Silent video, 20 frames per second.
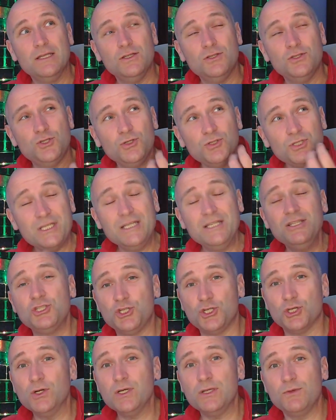just
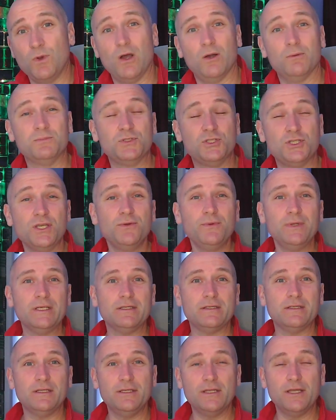enjoy what I'm
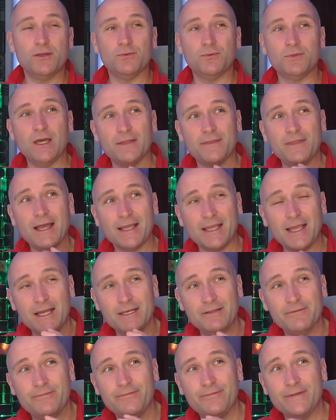doing. You know, that kind
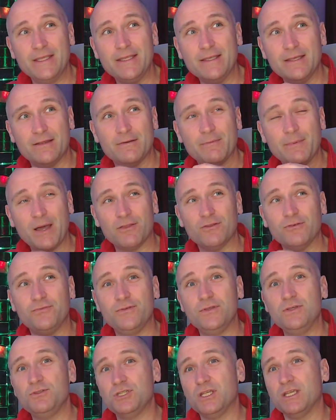of fear about the
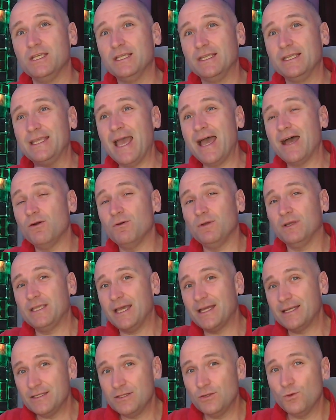future can
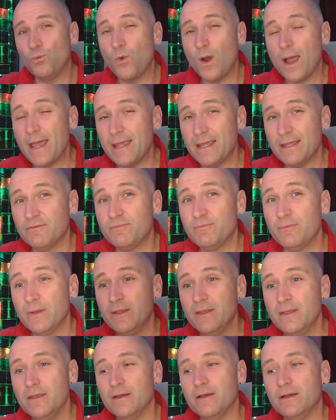get in the way of
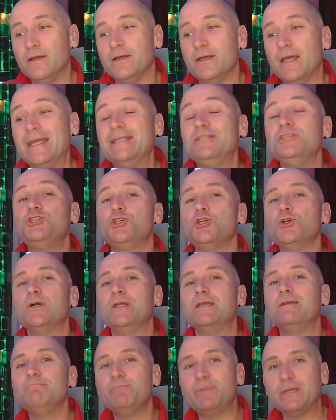
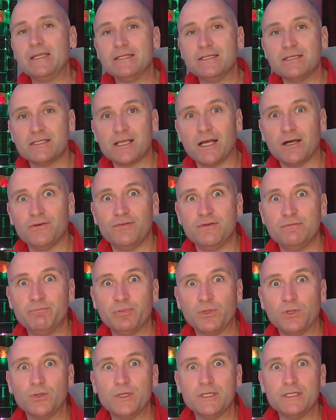enjoying being
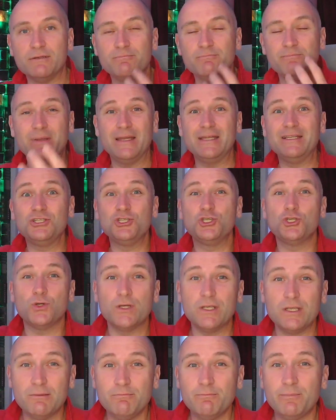self-employed and
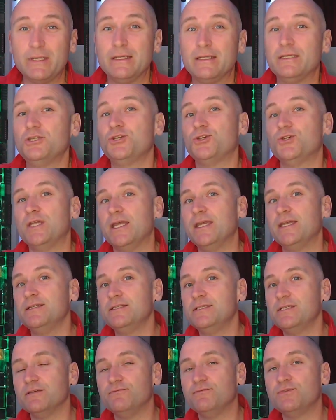enjoying being
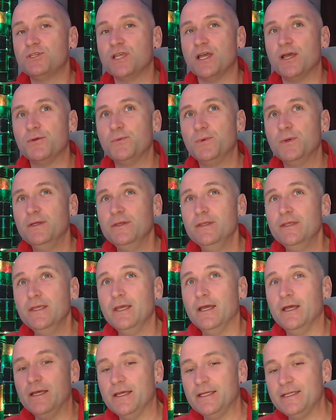creative. So
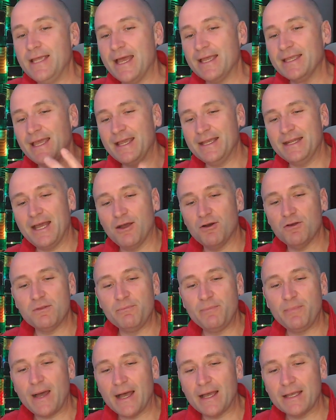getting out on the
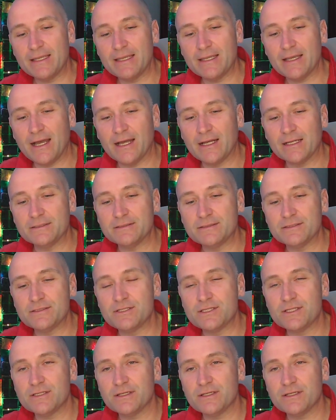bike and